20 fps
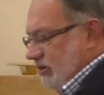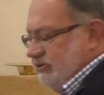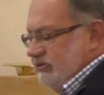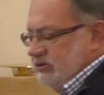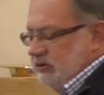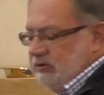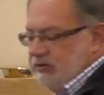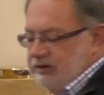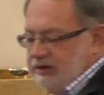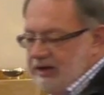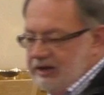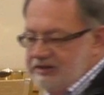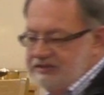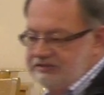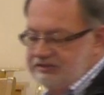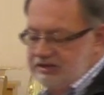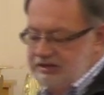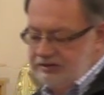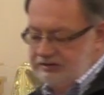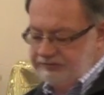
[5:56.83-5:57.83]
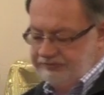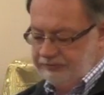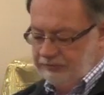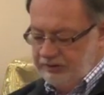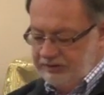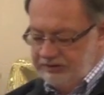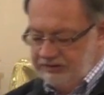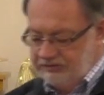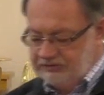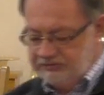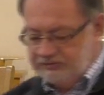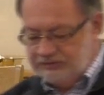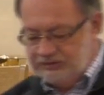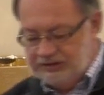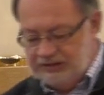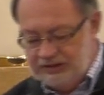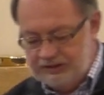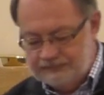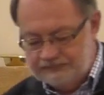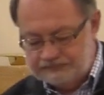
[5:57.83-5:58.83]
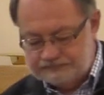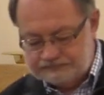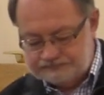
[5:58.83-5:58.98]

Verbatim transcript: And so in Isaiah 43,